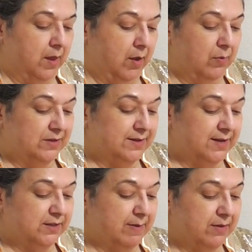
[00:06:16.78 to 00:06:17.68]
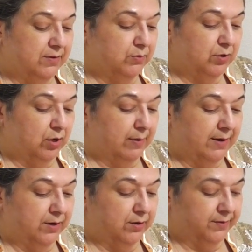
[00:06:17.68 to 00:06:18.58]
And what's nice about this, when you
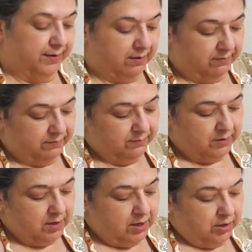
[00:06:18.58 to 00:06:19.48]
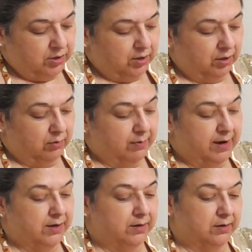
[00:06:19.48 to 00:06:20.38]
grind it yourself, you can
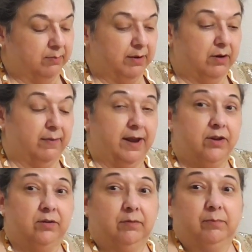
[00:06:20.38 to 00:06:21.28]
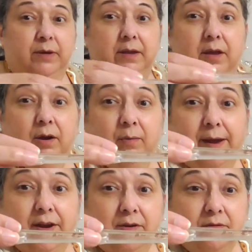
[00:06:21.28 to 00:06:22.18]
grind it into big
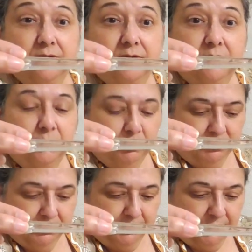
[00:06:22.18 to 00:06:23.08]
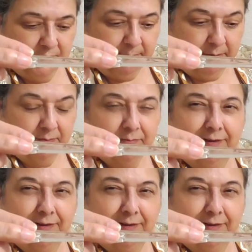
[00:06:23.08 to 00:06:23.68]
granules. Oops, I just spilled.